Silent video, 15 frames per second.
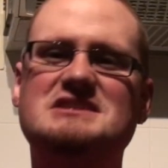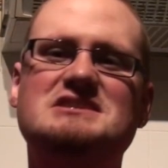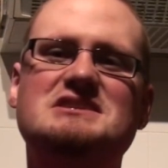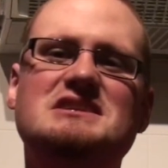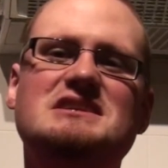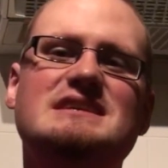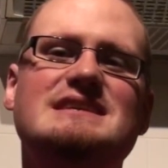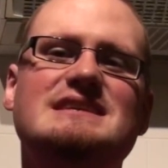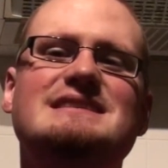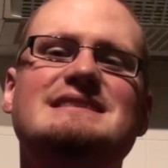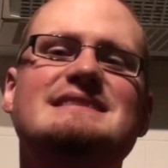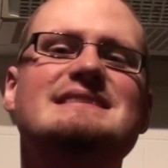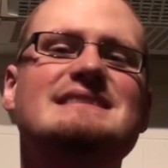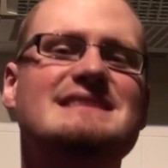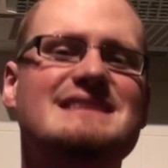
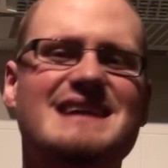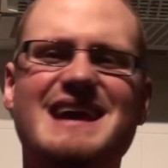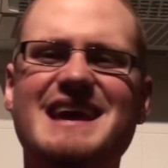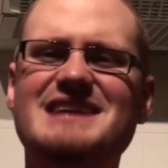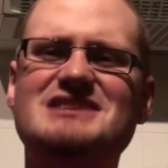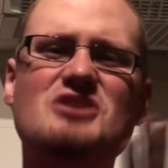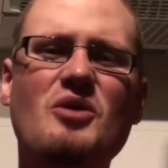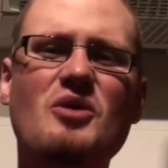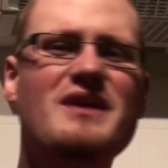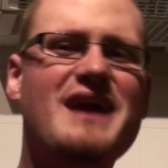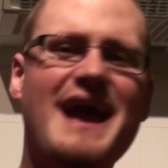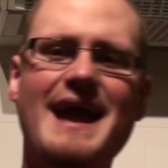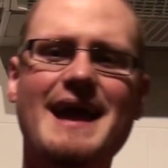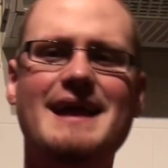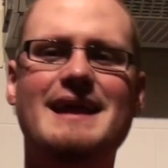scene, it's
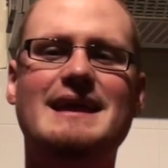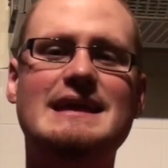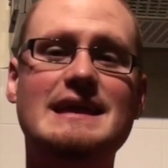okay.